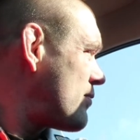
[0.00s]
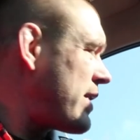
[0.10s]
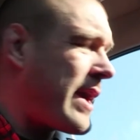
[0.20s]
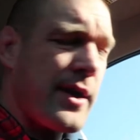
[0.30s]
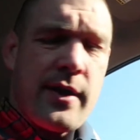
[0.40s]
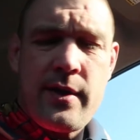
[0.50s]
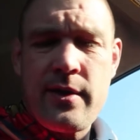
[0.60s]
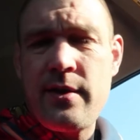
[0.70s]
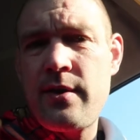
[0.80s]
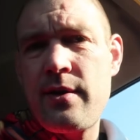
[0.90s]
Rick.
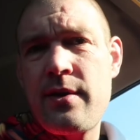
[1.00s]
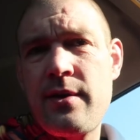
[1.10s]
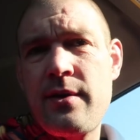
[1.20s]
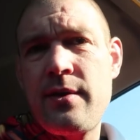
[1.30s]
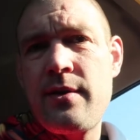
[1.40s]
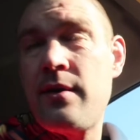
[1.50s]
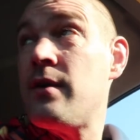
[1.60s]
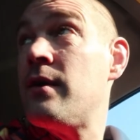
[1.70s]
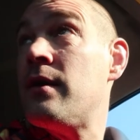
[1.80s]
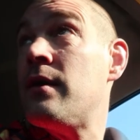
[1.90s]

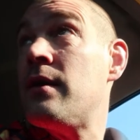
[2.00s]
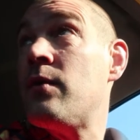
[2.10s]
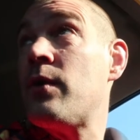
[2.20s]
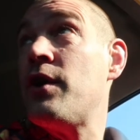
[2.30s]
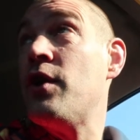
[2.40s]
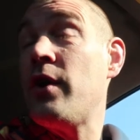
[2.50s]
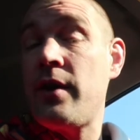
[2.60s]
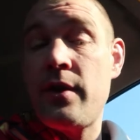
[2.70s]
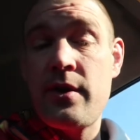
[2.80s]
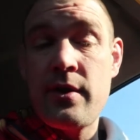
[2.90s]
Hey, what's up? What are you
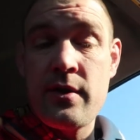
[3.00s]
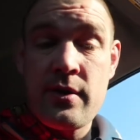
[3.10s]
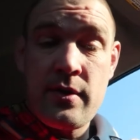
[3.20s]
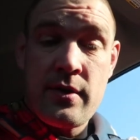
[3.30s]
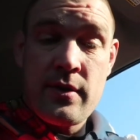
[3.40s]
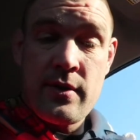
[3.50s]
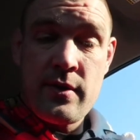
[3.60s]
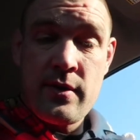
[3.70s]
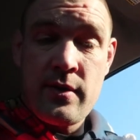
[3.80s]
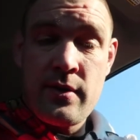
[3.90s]
doing?
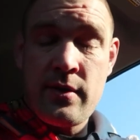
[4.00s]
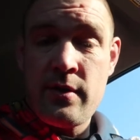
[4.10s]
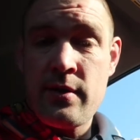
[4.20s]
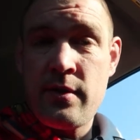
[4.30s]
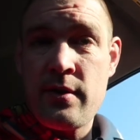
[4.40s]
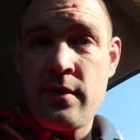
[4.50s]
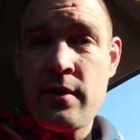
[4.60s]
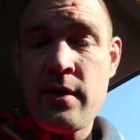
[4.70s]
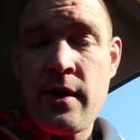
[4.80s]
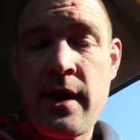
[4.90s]
Driving.
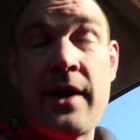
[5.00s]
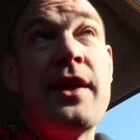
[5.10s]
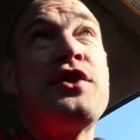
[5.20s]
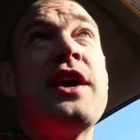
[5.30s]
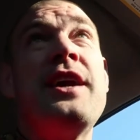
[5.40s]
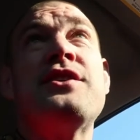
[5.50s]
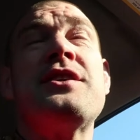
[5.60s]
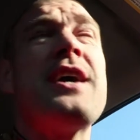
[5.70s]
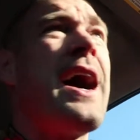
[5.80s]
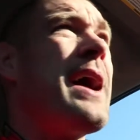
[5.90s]
Hey, they changed
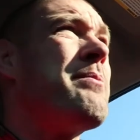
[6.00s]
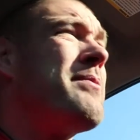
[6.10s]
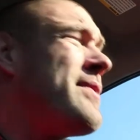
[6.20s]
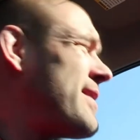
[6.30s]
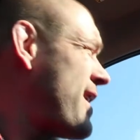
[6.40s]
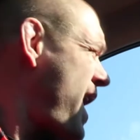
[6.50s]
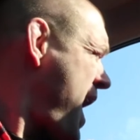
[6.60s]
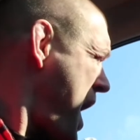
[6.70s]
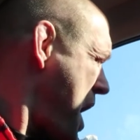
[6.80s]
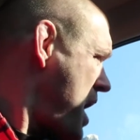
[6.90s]
the time.
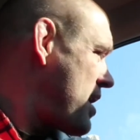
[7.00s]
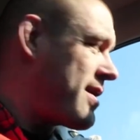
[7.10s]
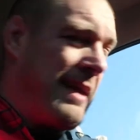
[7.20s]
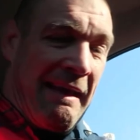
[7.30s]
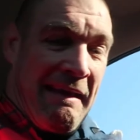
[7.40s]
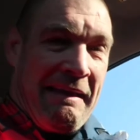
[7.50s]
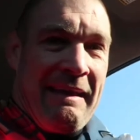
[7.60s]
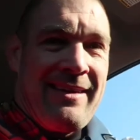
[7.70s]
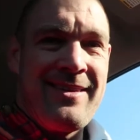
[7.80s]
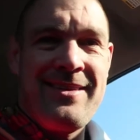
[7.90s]

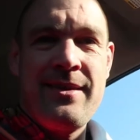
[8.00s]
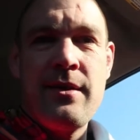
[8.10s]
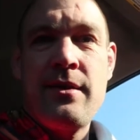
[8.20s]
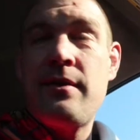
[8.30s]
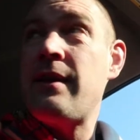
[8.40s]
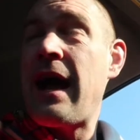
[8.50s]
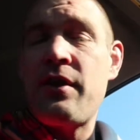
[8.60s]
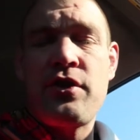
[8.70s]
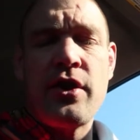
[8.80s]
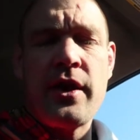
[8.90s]
To what?
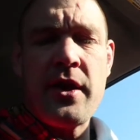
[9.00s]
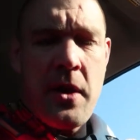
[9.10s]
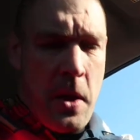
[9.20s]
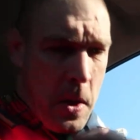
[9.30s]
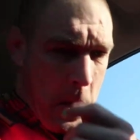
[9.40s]
9.30.